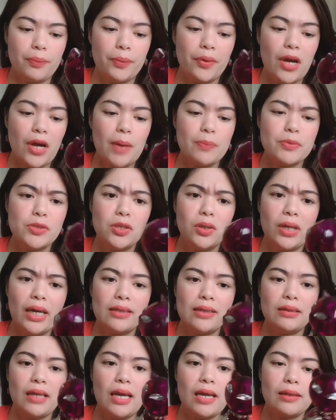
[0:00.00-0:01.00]
Perhaps you
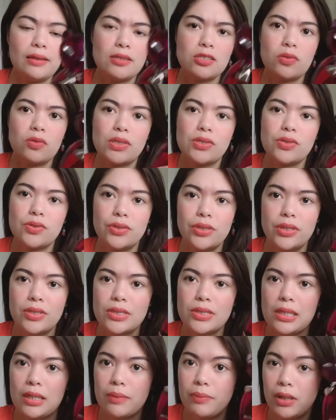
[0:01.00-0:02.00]
can't take this one
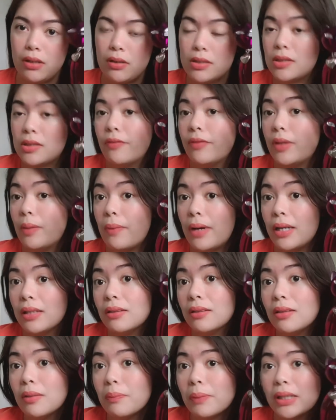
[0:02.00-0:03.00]
seriously because of the
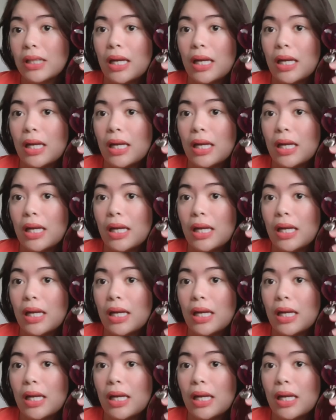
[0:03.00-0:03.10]
bottle but